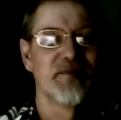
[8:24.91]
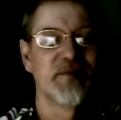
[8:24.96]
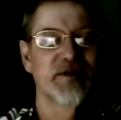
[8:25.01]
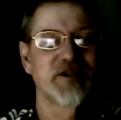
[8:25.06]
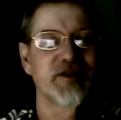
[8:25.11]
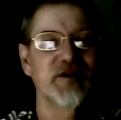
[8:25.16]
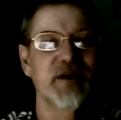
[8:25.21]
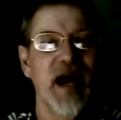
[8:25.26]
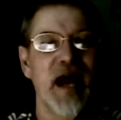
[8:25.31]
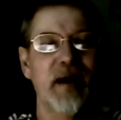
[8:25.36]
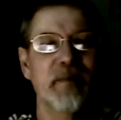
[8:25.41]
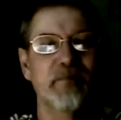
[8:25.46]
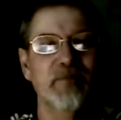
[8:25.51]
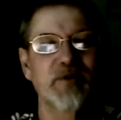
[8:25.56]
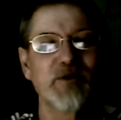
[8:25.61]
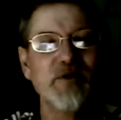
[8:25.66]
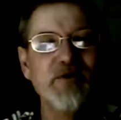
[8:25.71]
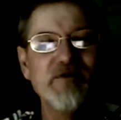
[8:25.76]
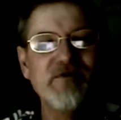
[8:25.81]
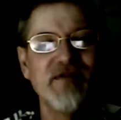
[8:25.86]
but you can't
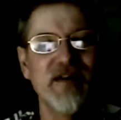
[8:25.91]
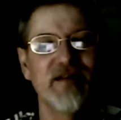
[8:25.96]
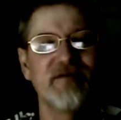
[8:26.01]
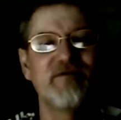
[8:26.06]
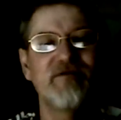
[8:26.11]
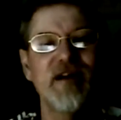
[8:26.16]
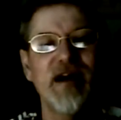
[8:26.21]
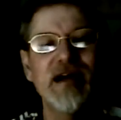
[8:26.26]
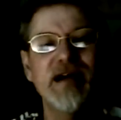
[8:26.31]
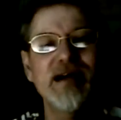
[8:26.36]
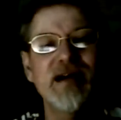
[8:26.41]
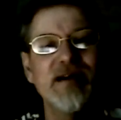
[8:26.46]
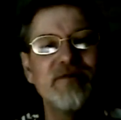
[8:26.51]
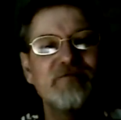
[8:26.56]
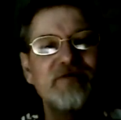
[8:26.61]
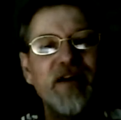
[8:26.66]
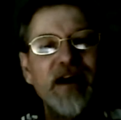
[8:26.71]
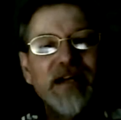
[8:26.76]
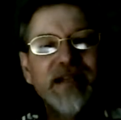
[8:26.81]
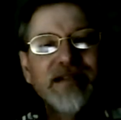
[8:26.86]
prove it. Faith,
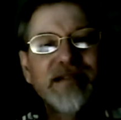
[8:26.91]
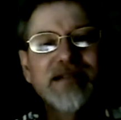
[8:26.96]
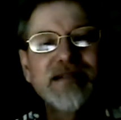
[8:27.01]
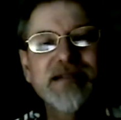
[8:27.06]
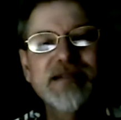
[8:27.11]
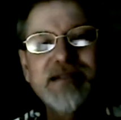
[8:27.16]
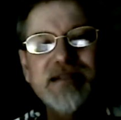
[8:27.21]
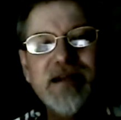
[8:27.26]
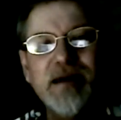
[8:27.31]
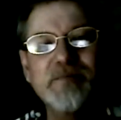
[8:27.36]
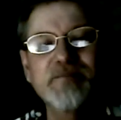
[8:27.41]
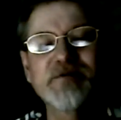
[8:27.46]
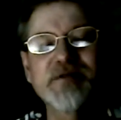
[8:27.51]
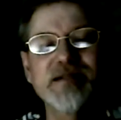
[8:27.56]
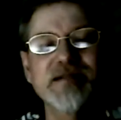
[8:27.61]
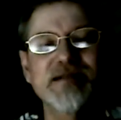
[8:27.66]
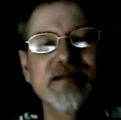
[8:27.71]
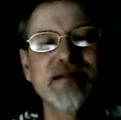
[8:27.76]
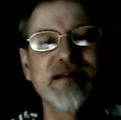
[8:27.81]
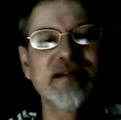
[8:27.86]
faith is the
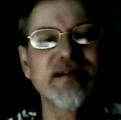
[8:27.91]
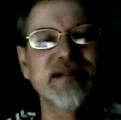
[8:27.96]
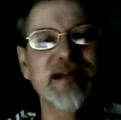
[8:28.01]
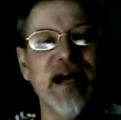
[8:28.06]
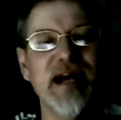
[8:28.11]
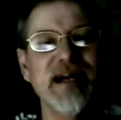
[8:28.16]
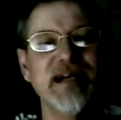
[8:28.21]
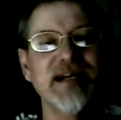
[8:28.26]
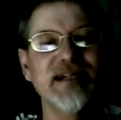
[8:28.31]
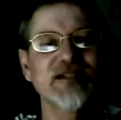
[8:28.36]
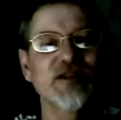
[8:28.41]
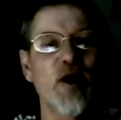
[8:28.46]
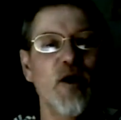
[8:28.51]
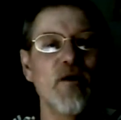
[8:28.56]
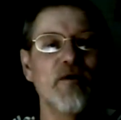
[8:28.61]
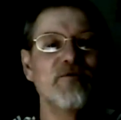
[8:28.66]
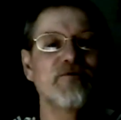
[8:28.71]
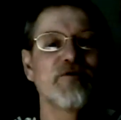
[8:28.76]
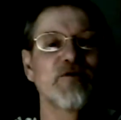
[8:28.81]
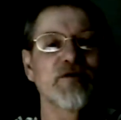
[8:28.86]
substance of the things
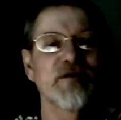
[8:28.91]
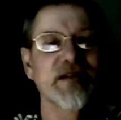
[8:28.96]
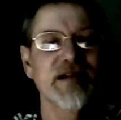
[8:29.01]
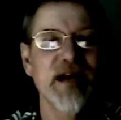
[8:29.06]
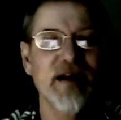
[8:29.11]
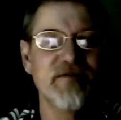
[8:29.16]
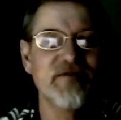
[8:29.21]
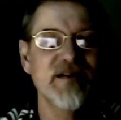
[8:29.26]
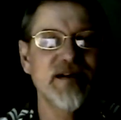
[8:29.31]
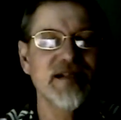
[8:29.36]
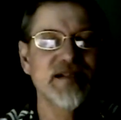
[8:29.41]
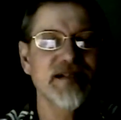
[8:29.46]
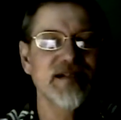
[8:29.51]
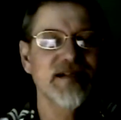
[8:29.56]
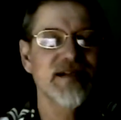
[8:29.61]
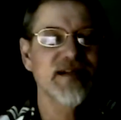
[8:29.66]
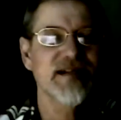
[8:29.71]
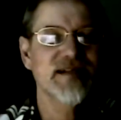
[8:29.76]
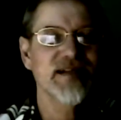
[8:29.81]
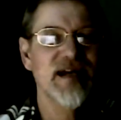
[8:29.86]
hoped for, the evidence
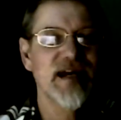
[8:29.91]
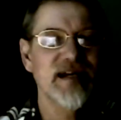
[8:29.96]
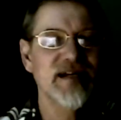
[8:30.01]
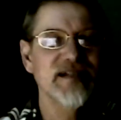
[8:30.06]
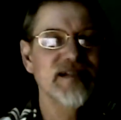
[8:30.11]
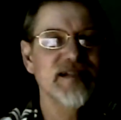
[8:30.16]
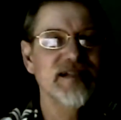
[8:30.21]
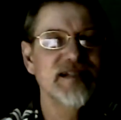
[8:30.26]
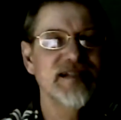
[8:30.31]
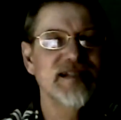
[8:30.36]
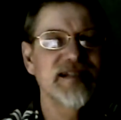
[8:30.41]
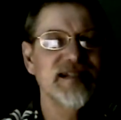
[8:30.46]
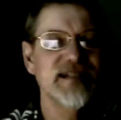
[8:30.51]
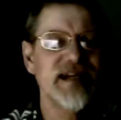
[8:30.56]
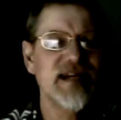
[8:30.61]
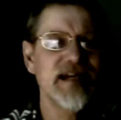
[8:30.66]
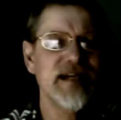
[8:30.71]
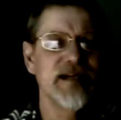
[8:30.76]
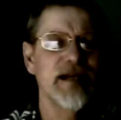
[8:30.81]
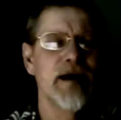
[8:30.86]
of the things
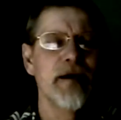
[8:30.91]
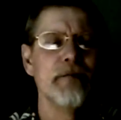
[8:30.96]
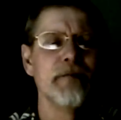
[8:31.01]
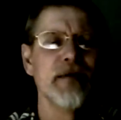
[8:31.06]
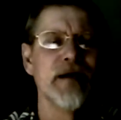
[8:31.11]
unseen.